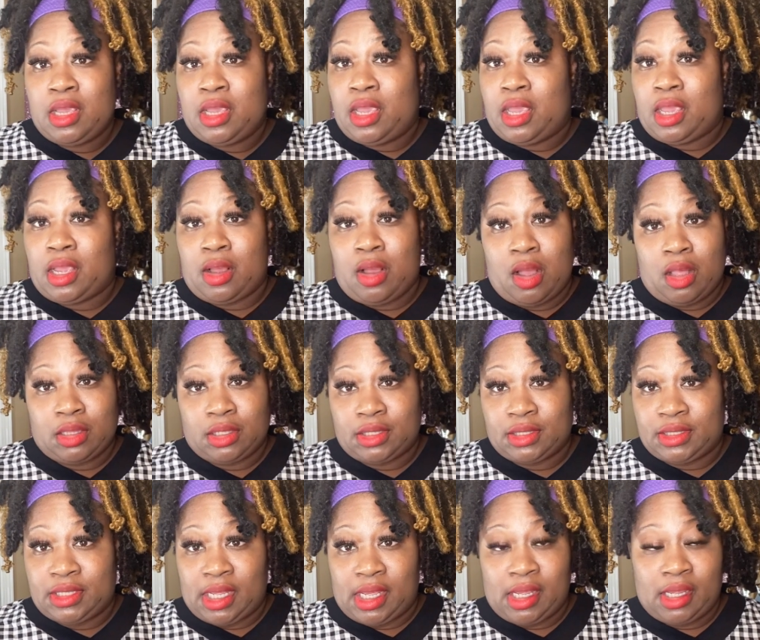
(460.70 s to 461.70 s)
and call it a
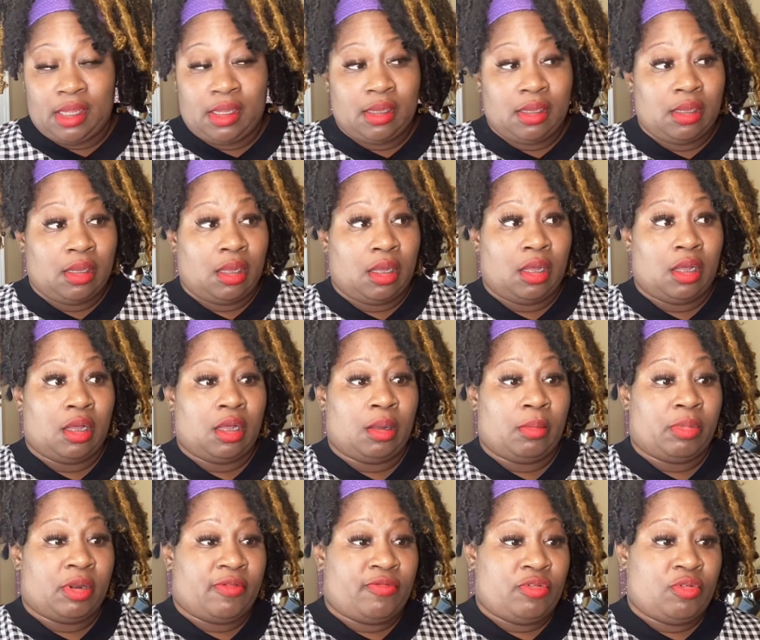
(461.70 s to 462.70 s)
day.
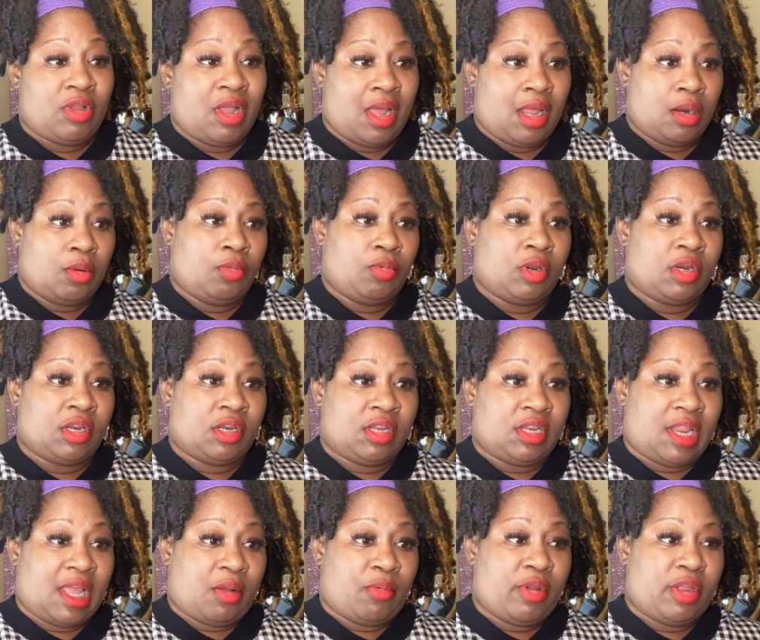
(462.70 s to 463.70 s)
But if you kind of wanted to
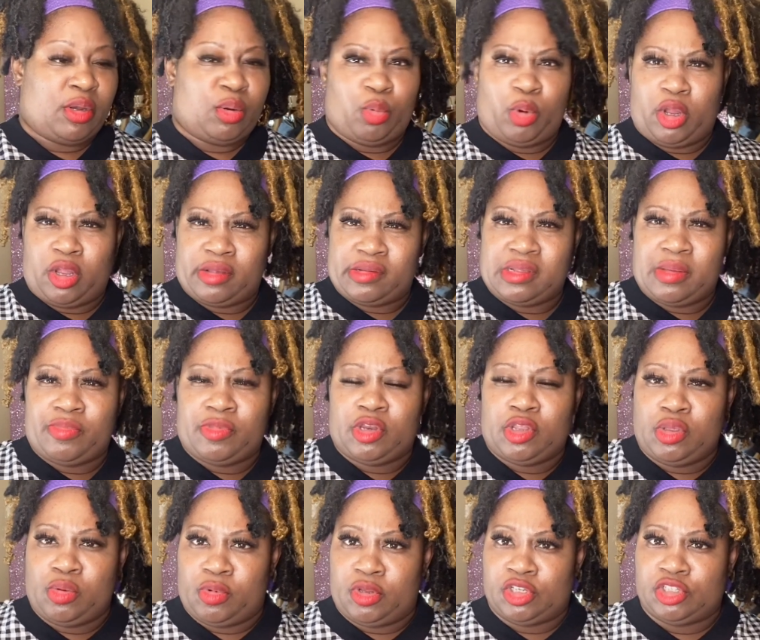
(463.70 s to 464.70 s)
like wear it to work or something
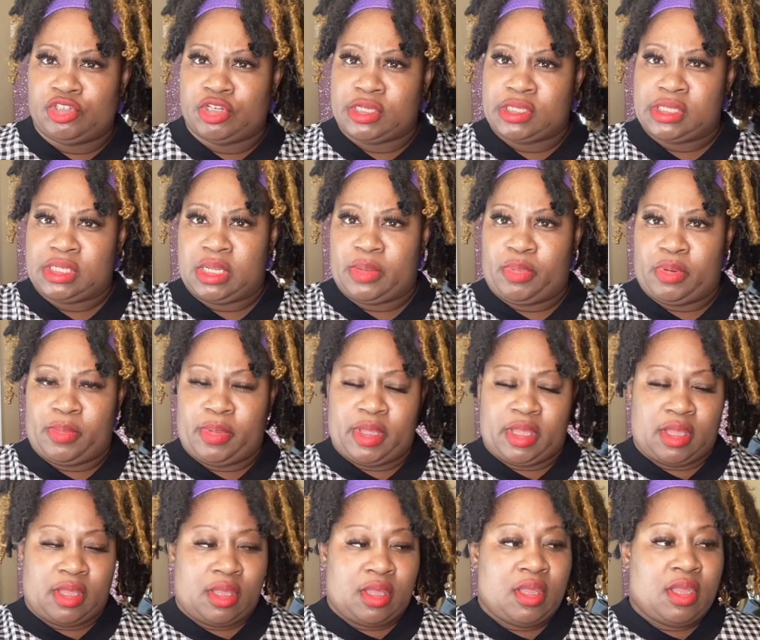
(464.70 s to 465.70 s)
and you want to dress it up a
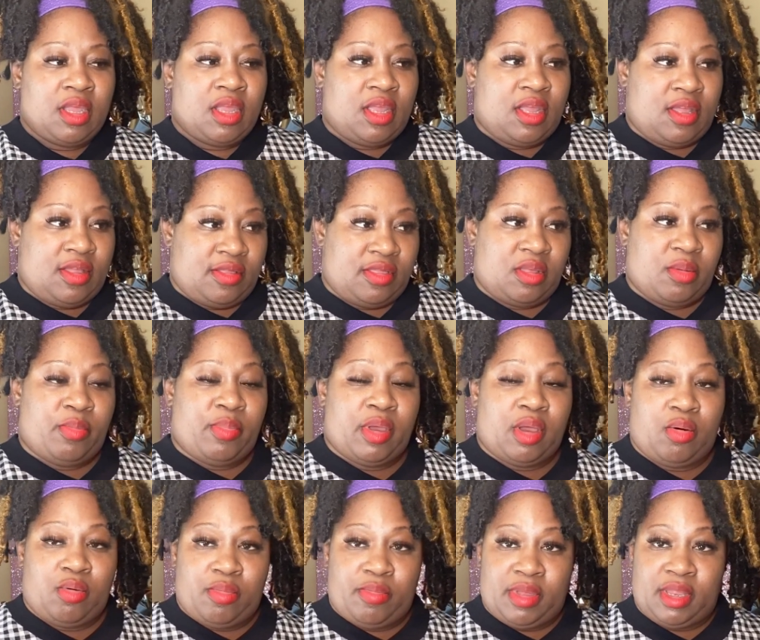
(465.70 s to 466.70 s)
bit, the
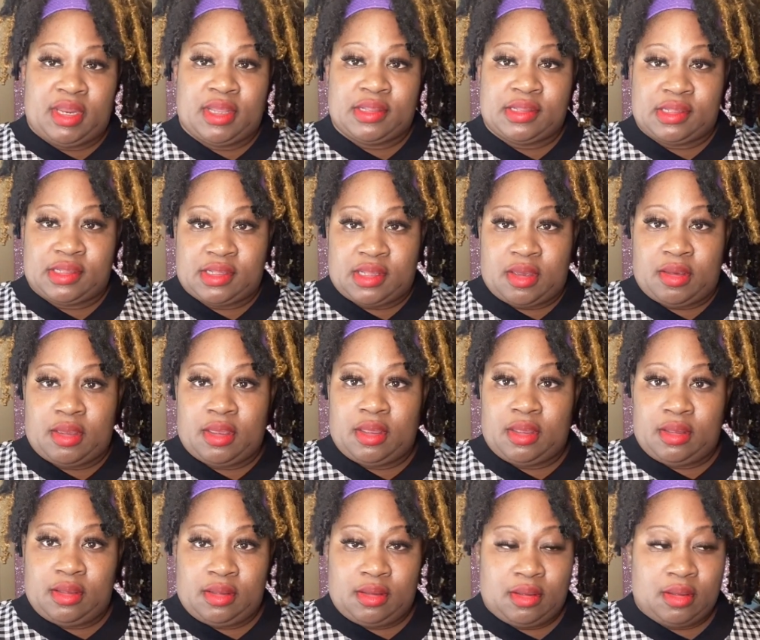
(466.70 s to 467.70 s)
belt would be necessary.
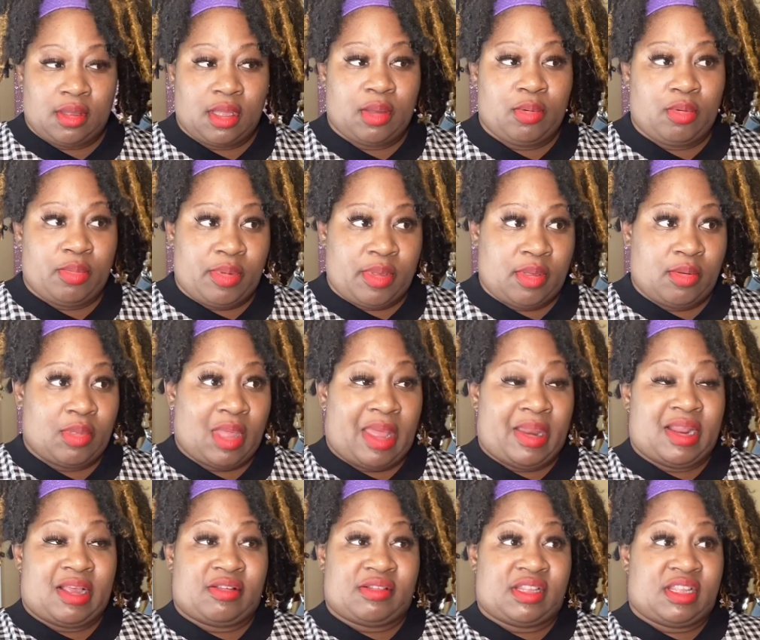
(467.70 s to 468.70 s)
It will be, I'm
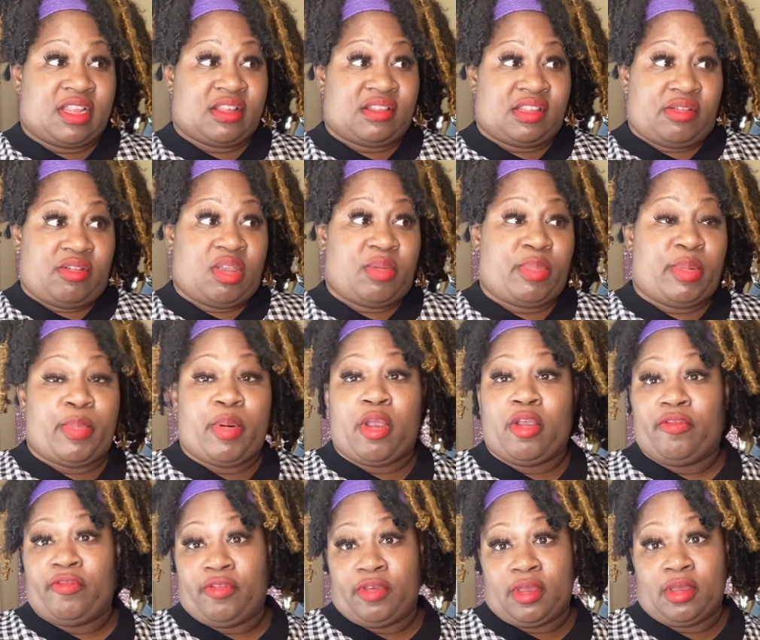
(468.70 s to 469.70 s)
not gonna say necessary, it'd be
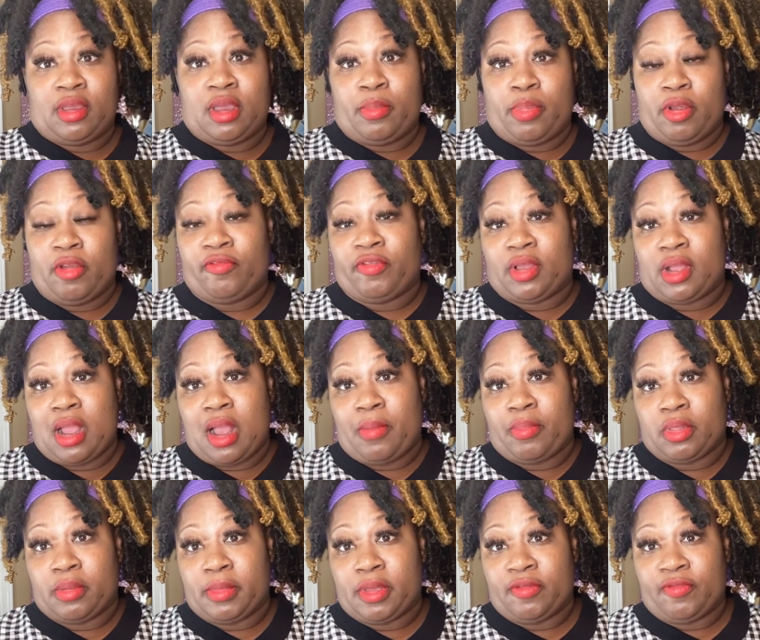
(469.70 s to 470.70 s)
perfect, a perfect
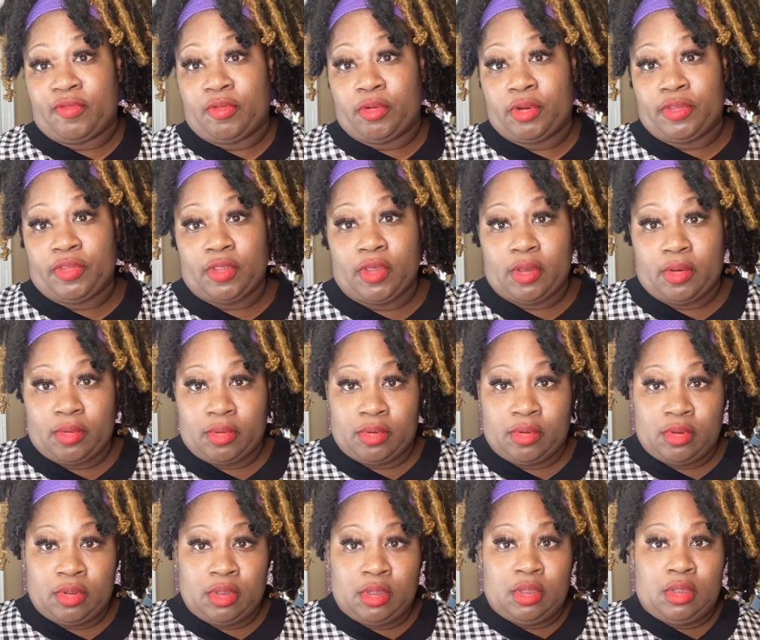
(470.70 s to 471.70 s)
compliment for it though.
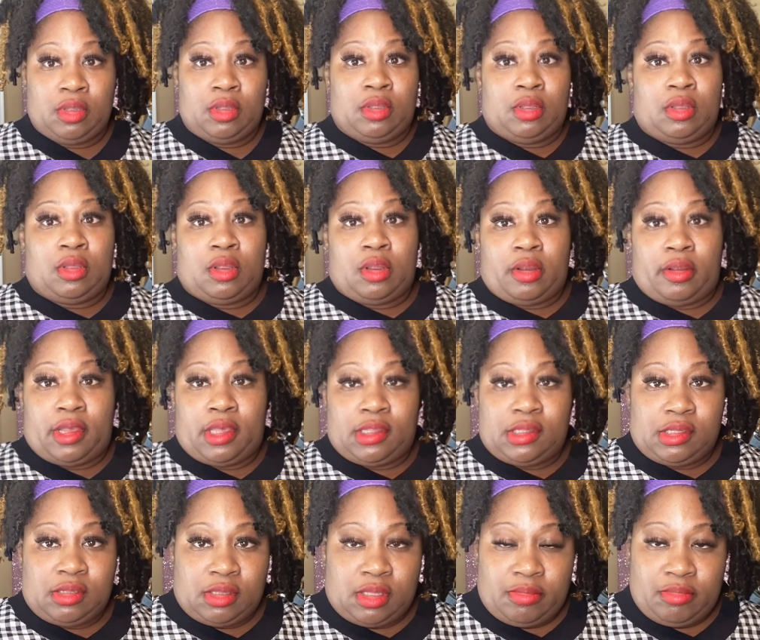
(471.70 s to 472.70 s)
All right,
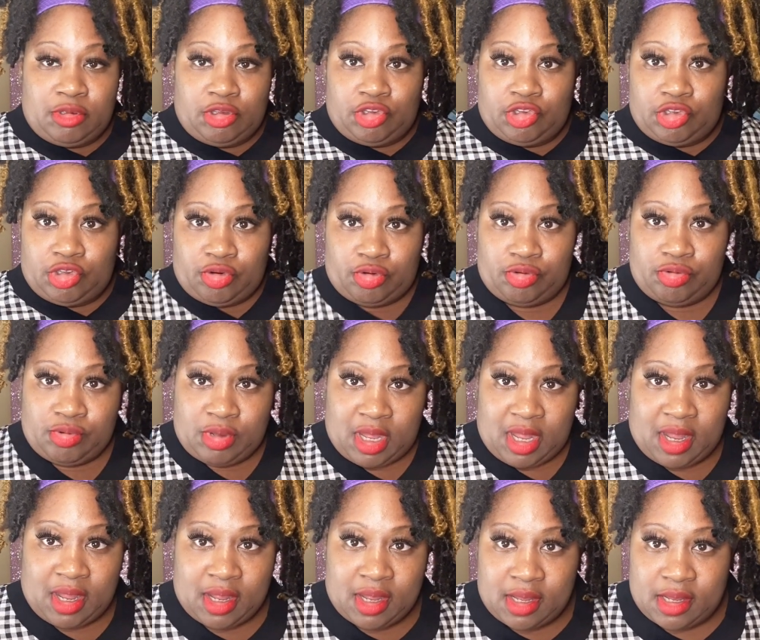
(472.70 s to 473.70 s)
so let me show you
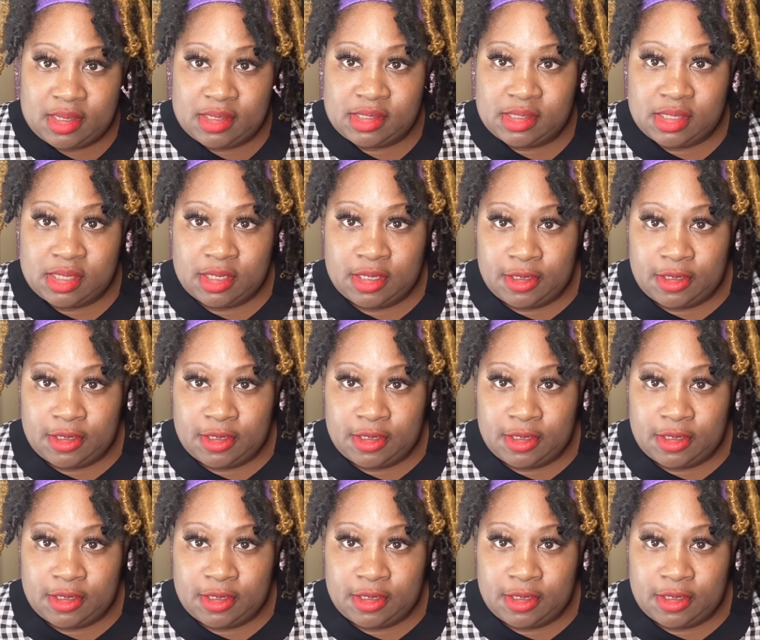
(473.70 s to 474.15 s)
guys